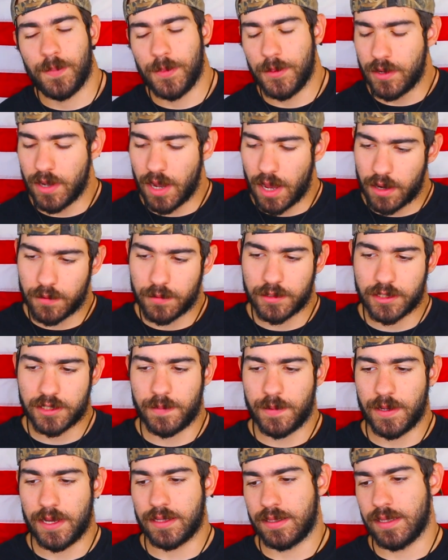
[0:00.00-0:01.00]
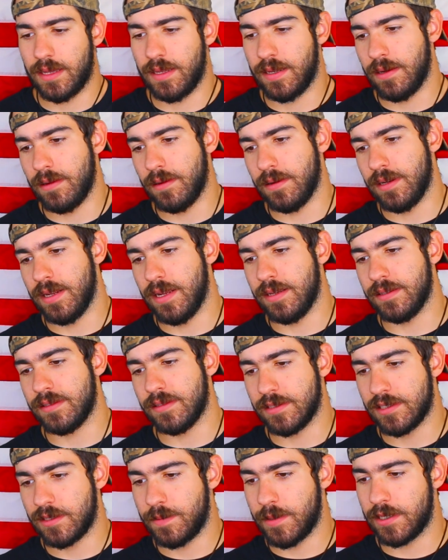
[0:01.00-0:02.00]
you got to respect that nowadays,
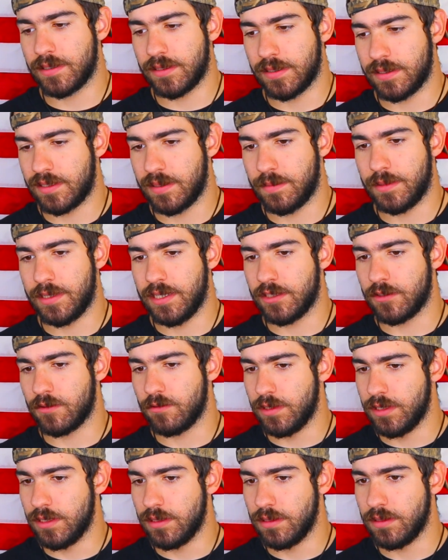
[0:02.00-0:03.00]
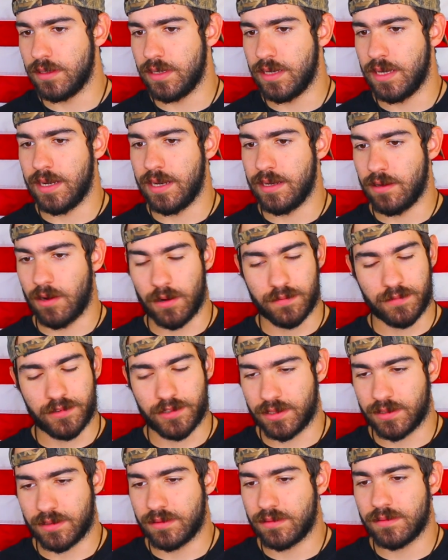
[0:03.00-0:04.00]
and especially somebody as real and
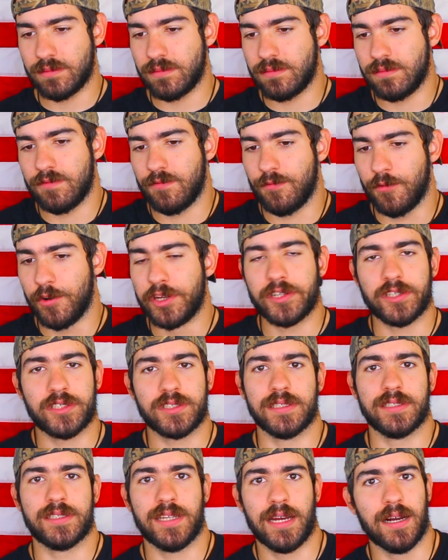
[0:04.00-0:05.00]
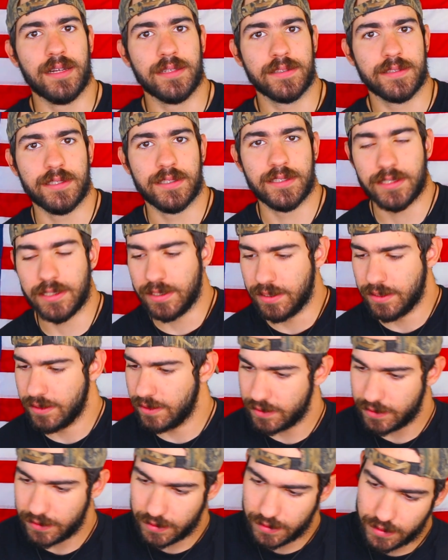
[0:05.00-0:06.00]
just freakishly talented as he
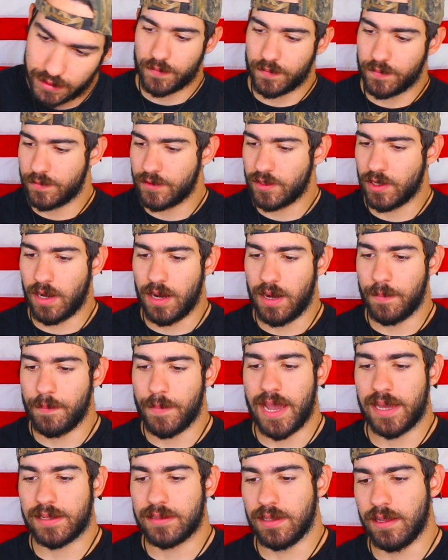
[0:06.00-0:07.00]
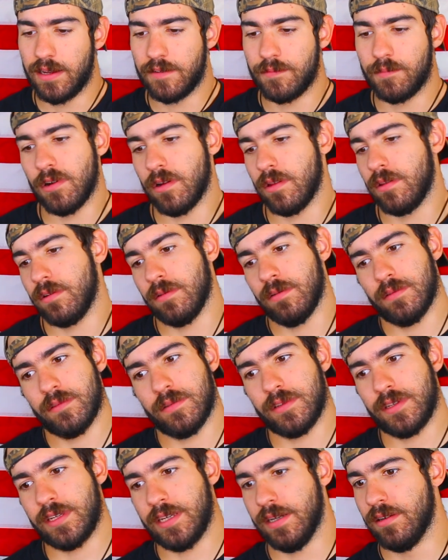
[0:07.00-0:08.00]
is. Tom, mad love, brother,
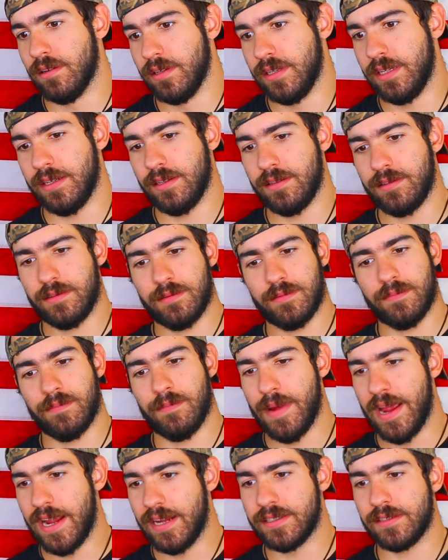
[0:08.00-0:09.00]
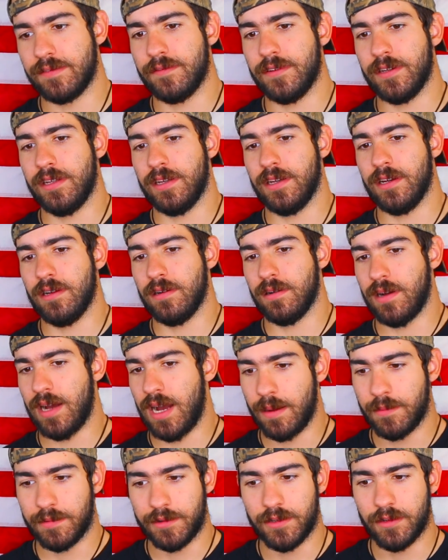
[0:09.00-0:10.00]
killed it. Amazing video.
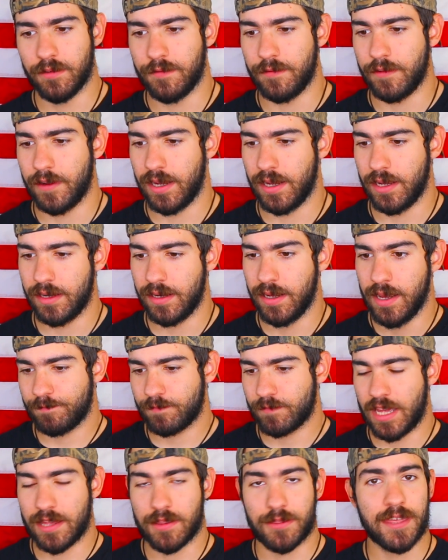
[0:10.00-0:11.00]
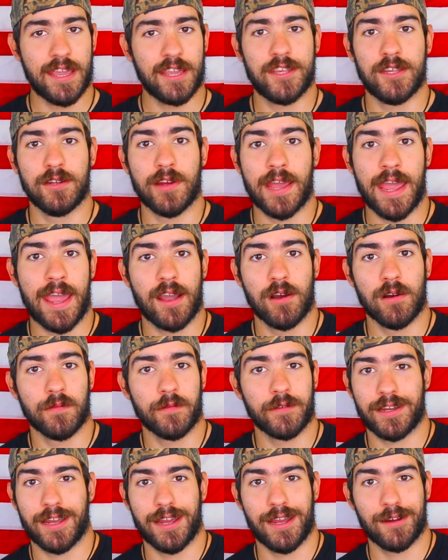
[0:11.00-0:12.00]
I'm a new fan. And thank you to
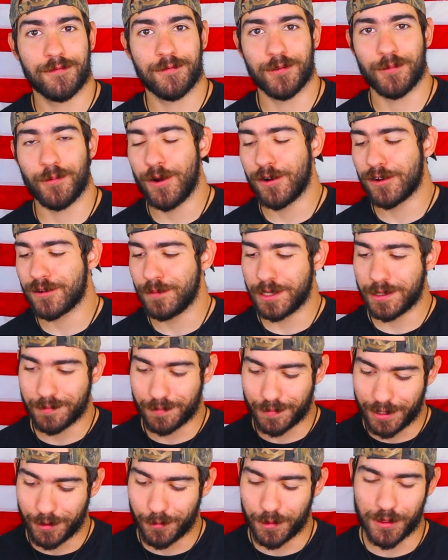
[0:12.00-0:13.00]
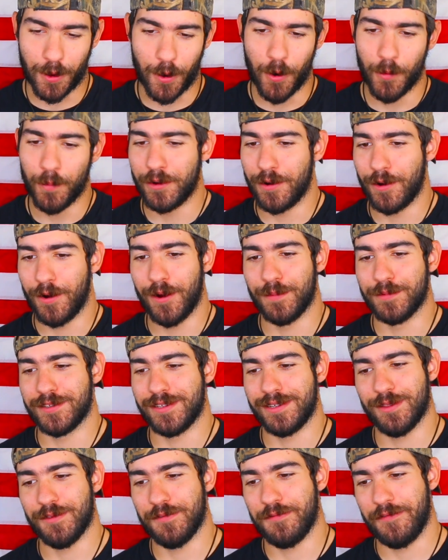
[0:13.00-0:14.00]
Hangover Gang for welcoming me with open arms
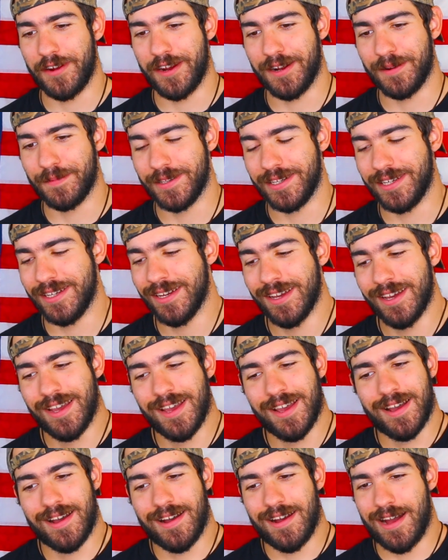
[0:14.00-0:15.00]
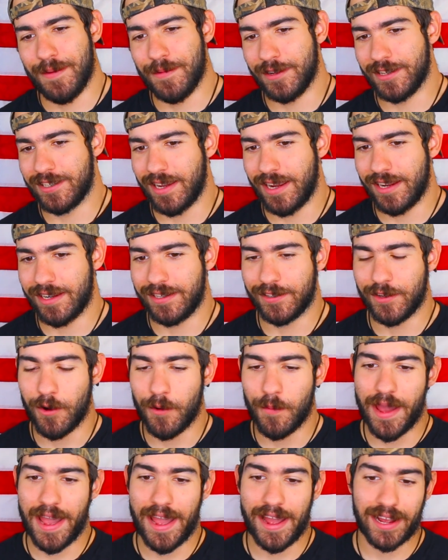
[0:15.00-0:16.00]
into the family. I'm excited to
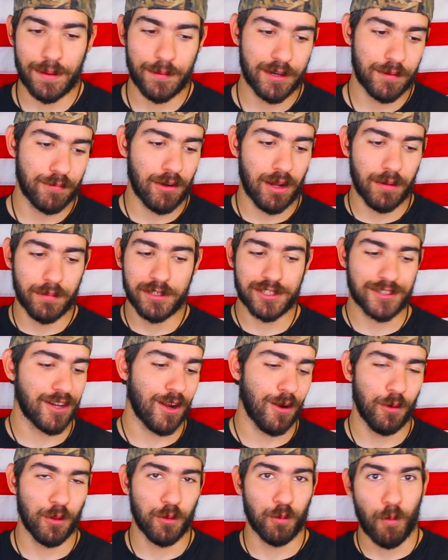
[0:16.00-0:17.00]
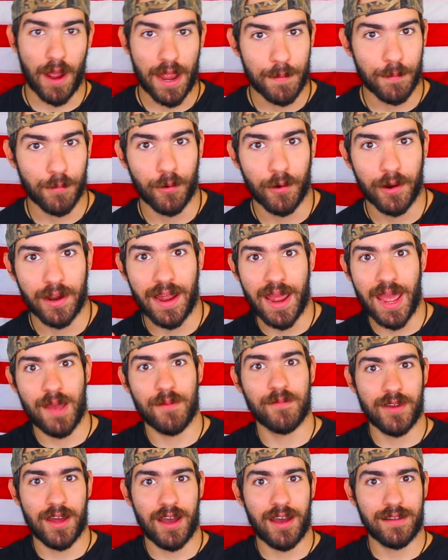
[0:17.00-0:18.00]
go back. I'm going to probably start with White Boy. I
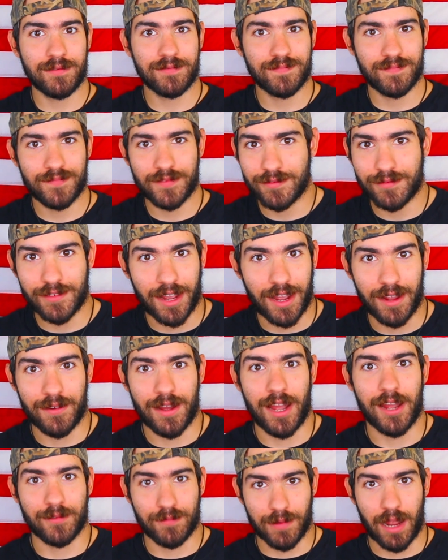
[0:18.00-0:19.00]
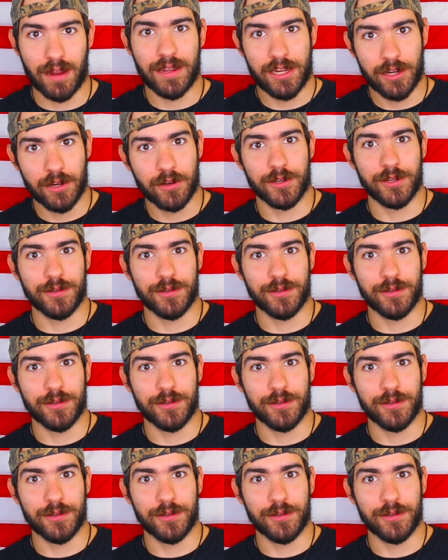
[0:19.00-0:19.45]
have not. I, I, I hear